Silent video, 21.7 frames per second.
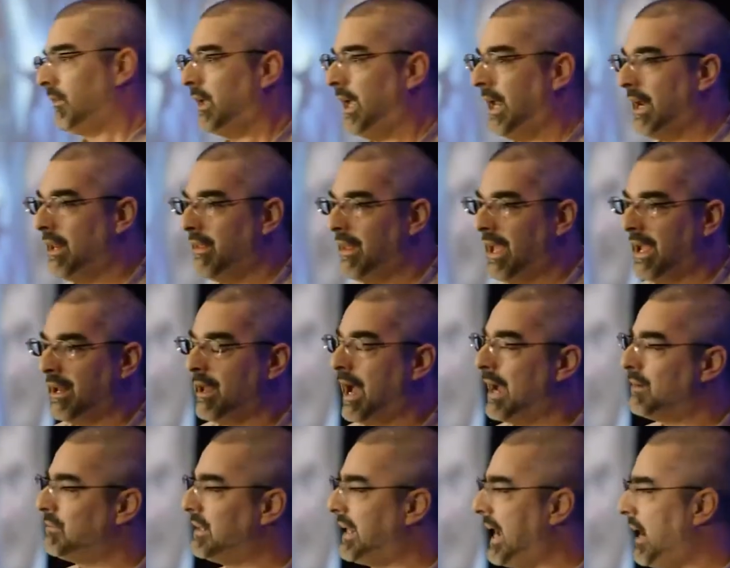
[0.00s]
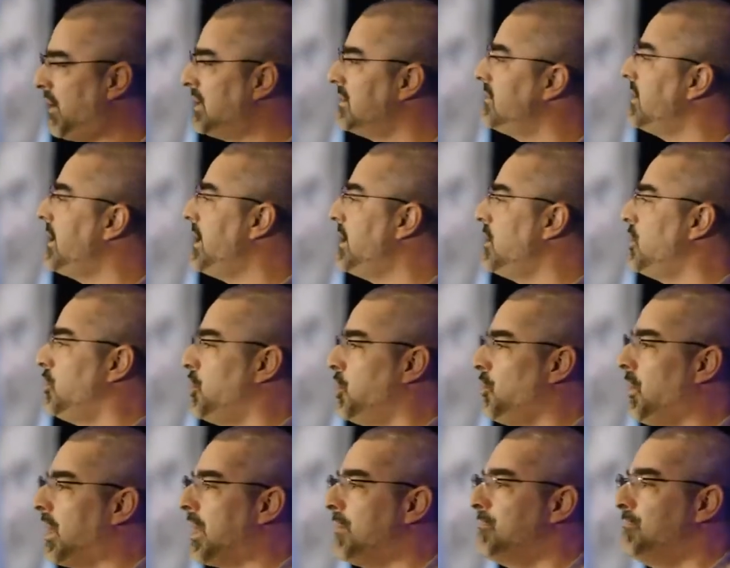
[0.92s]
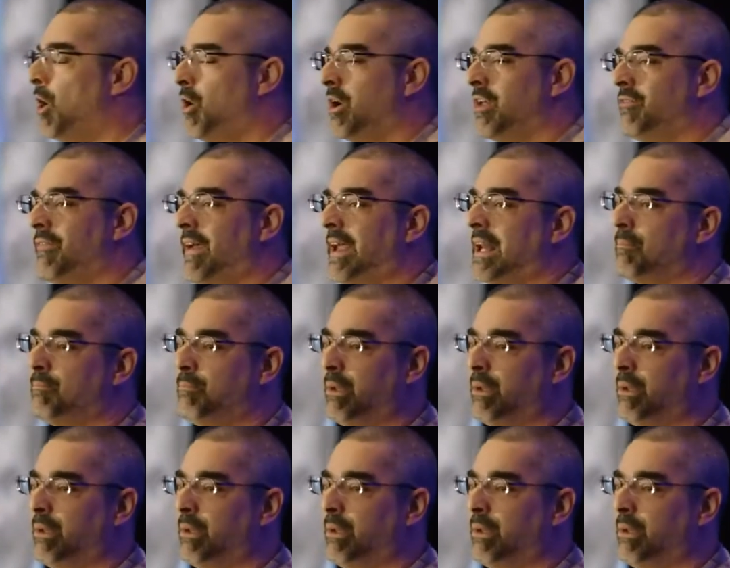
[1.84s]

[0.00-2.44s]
And I guarantee you want to motivate a